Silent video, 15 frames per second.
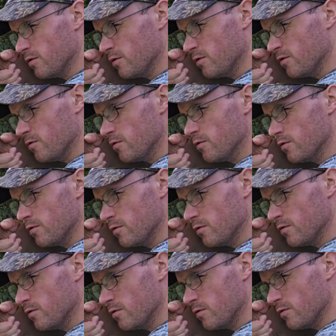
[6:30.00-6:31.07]

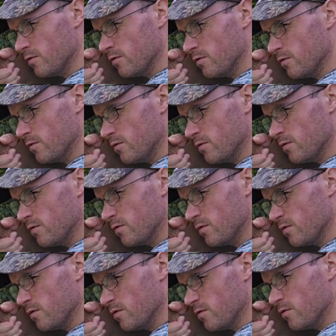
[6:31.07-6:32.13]

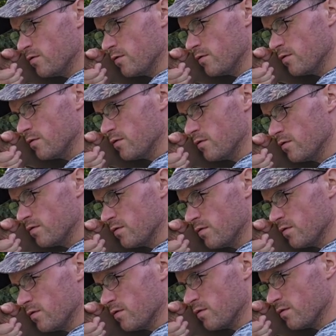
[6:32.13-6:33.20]

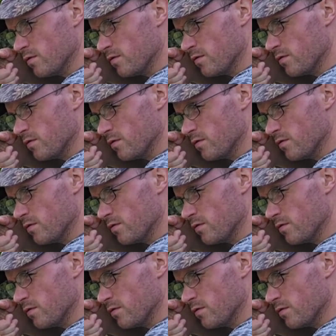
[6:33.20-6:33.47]
[no speech]